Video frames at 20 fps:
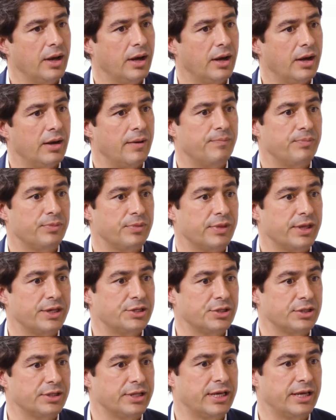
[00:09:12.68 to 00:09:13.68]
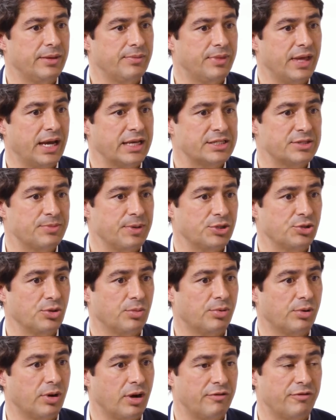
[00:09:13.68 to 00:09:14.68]
They should keep that special
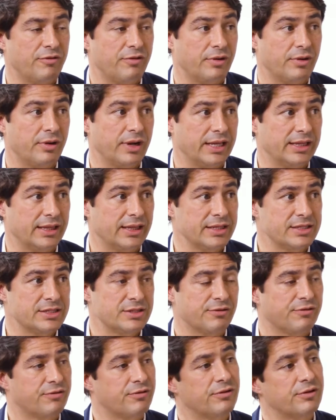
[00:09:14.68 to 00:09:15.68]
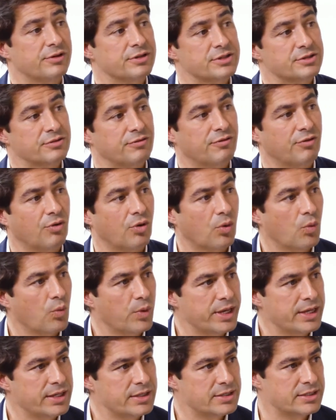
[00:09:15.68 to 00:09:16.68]
bra for at least the first 4
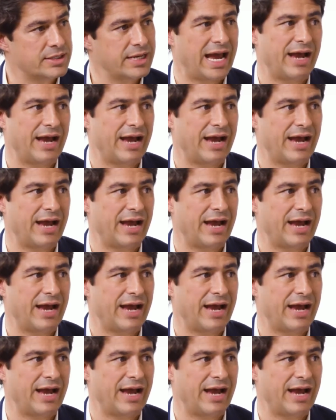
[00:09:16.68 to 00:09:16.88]
weeks.